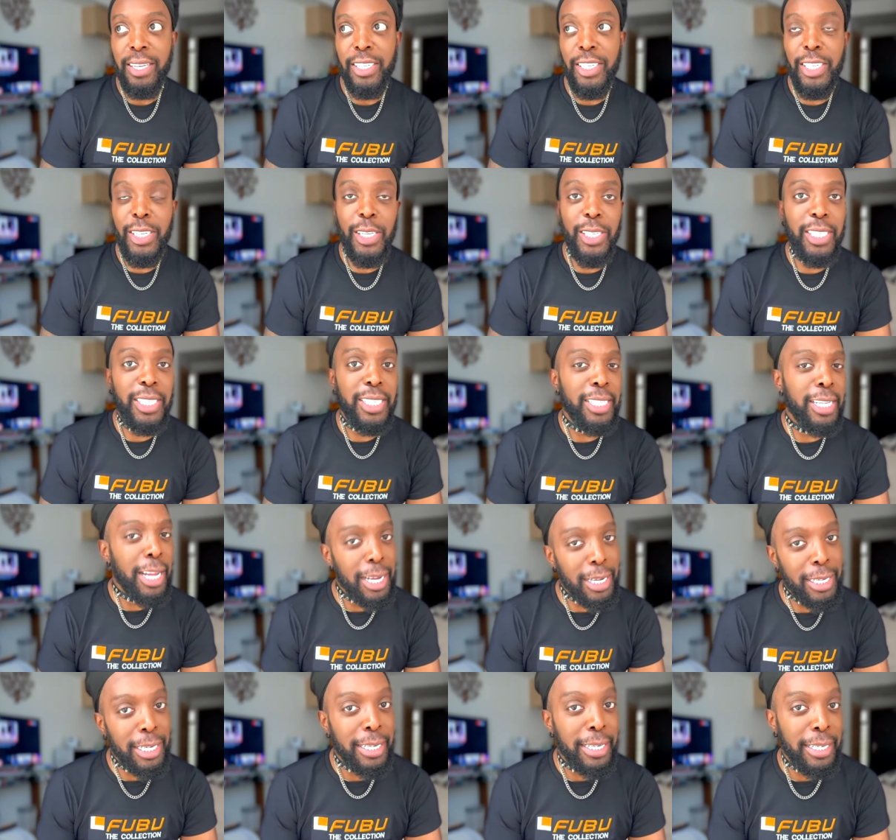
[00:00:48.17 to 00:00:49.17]
She
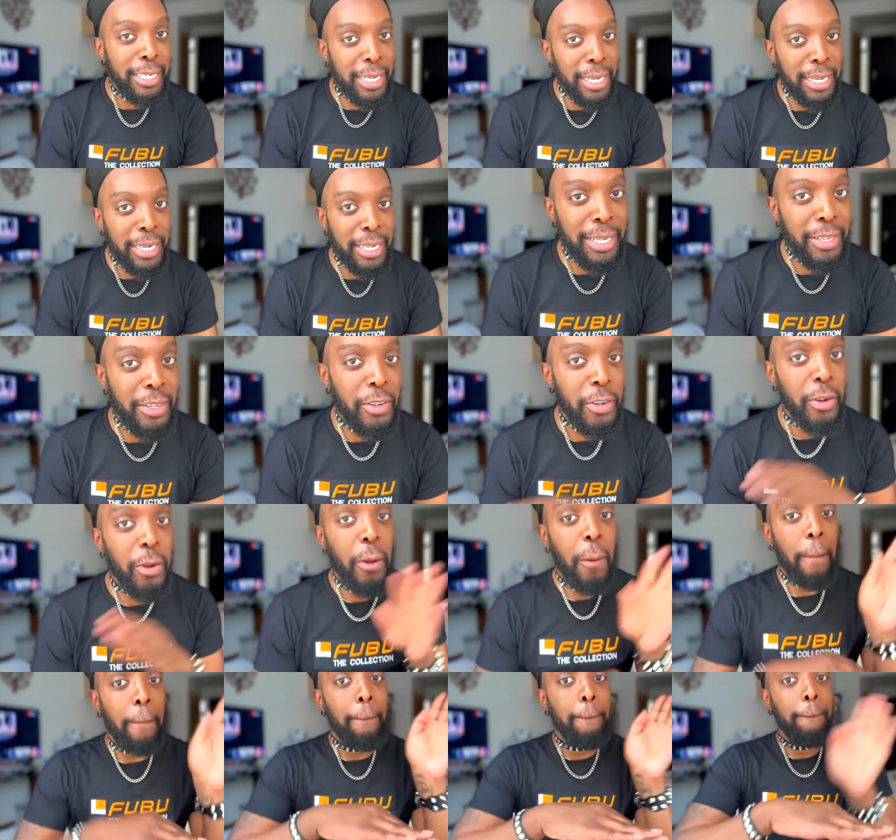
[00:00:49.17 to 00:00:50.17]
snuck and did it,
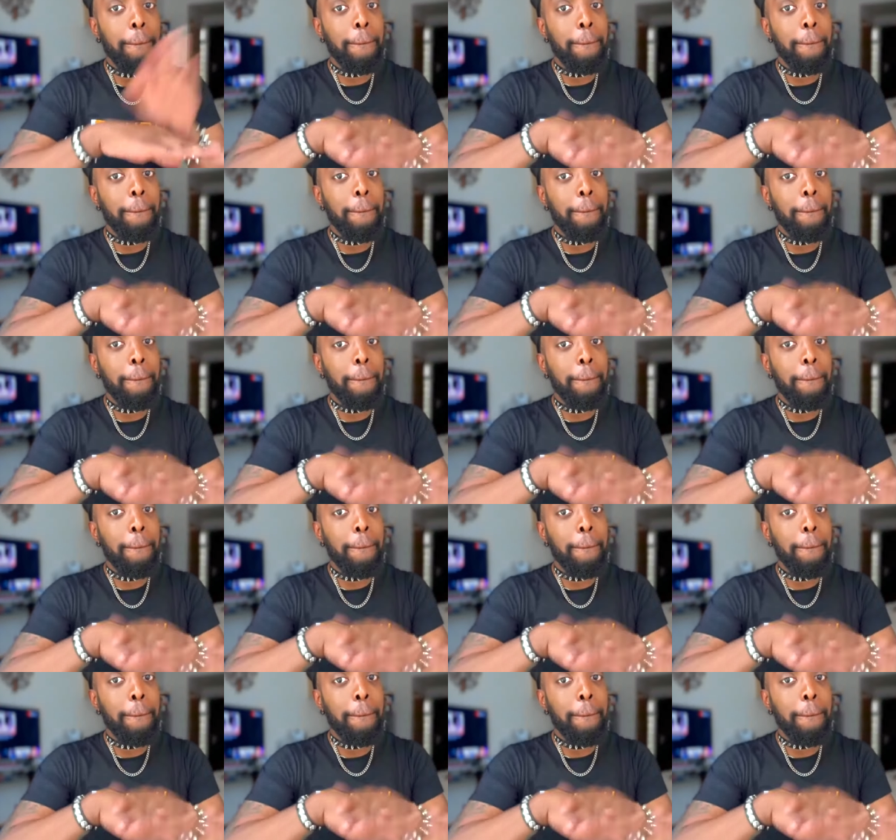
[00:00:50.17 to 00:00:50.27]
girl